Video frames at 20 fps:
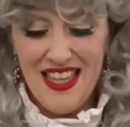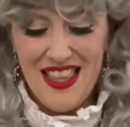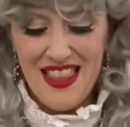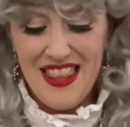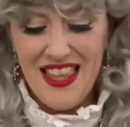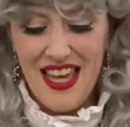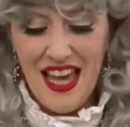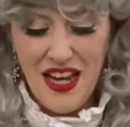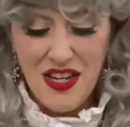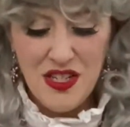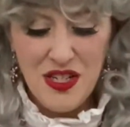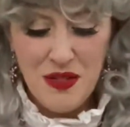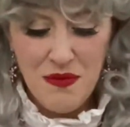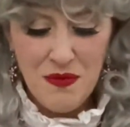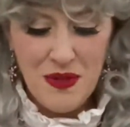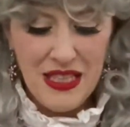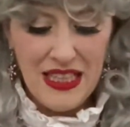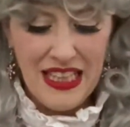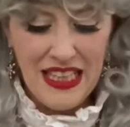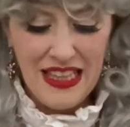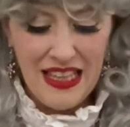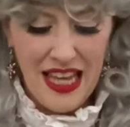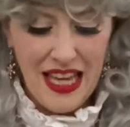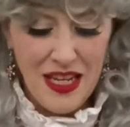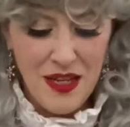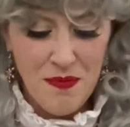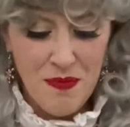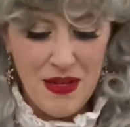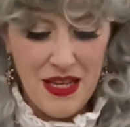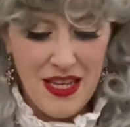I actually really
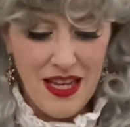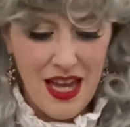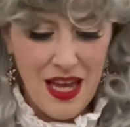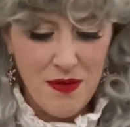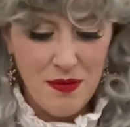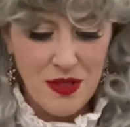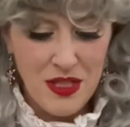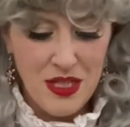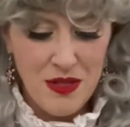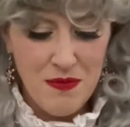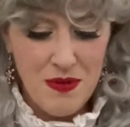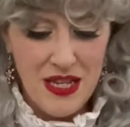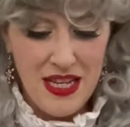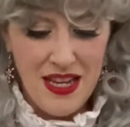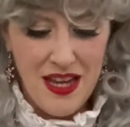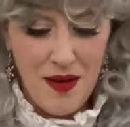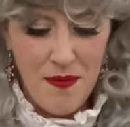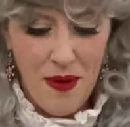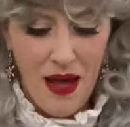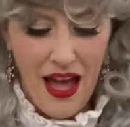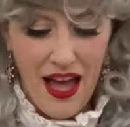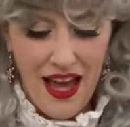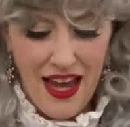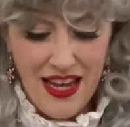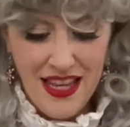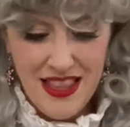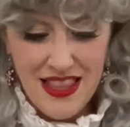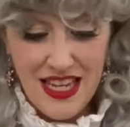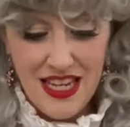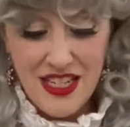like being able to be up high.
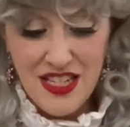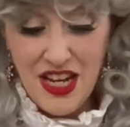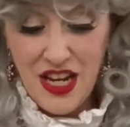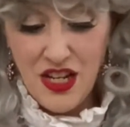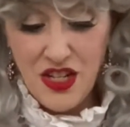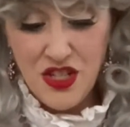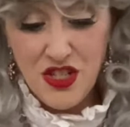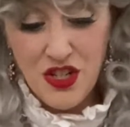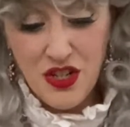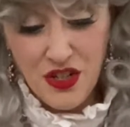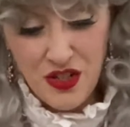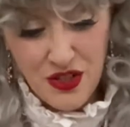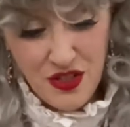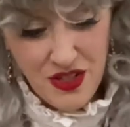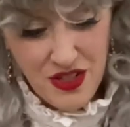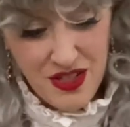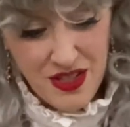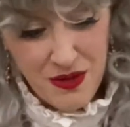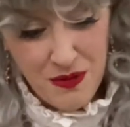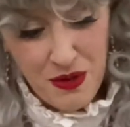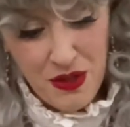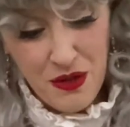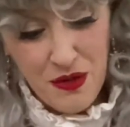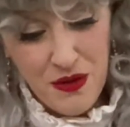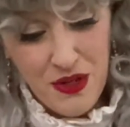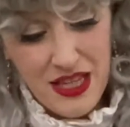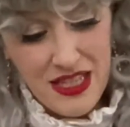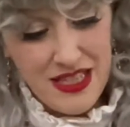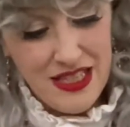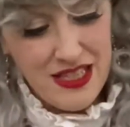They take turns with who
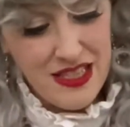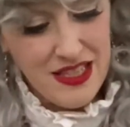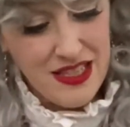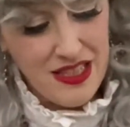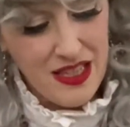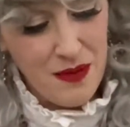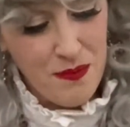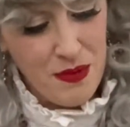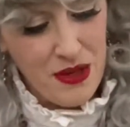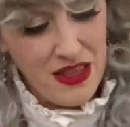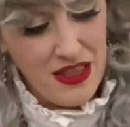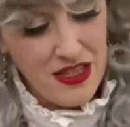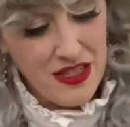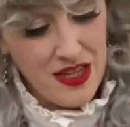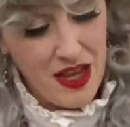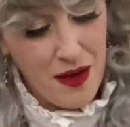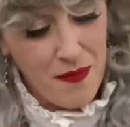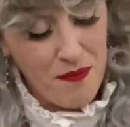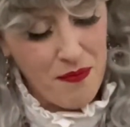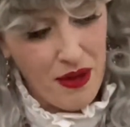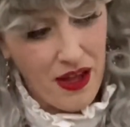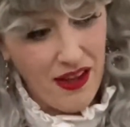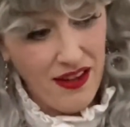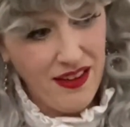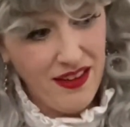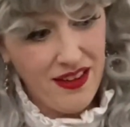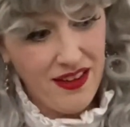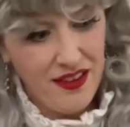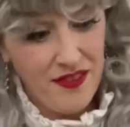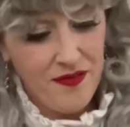gets to sleep in the top bunk,
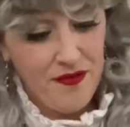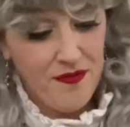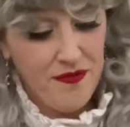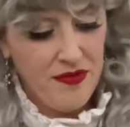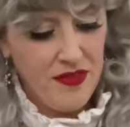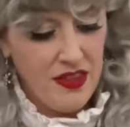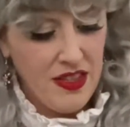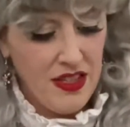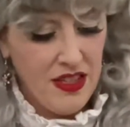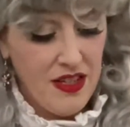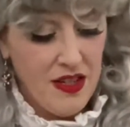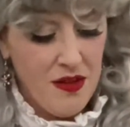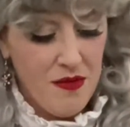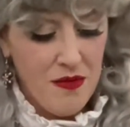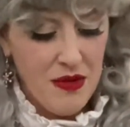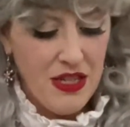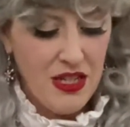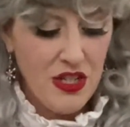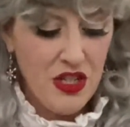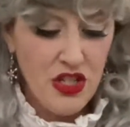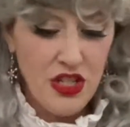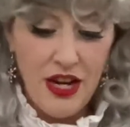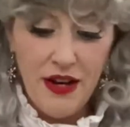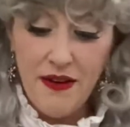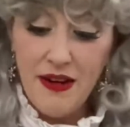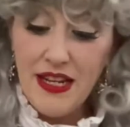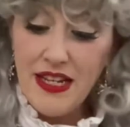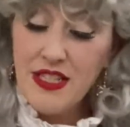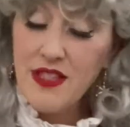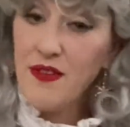because
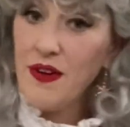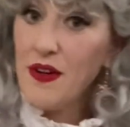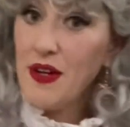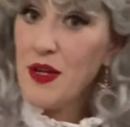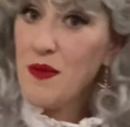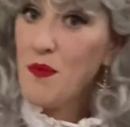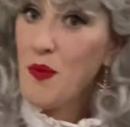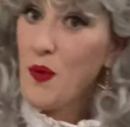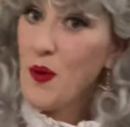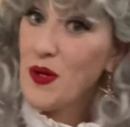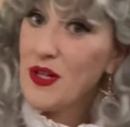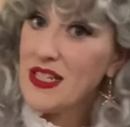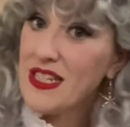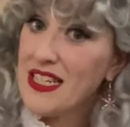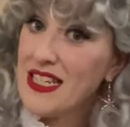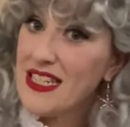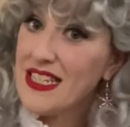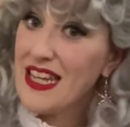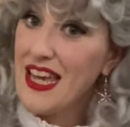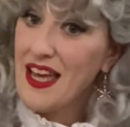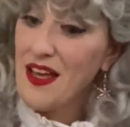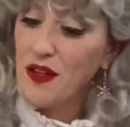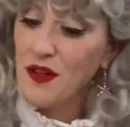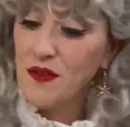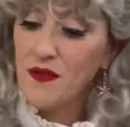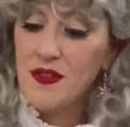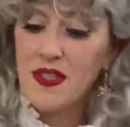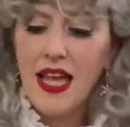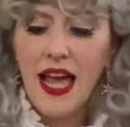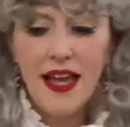sharing is very important to
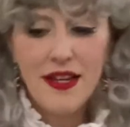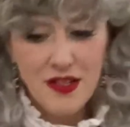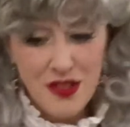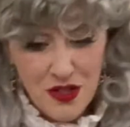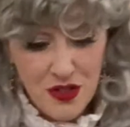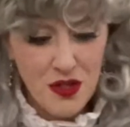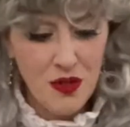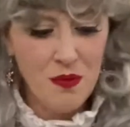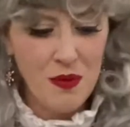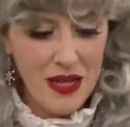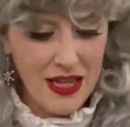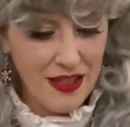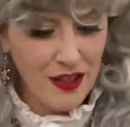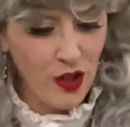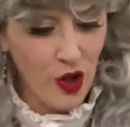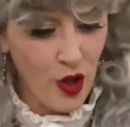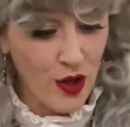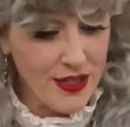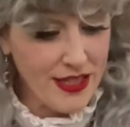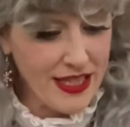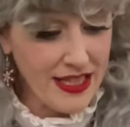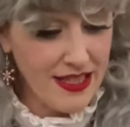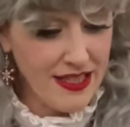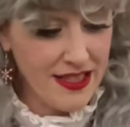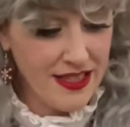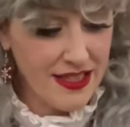elves and to weak clauses.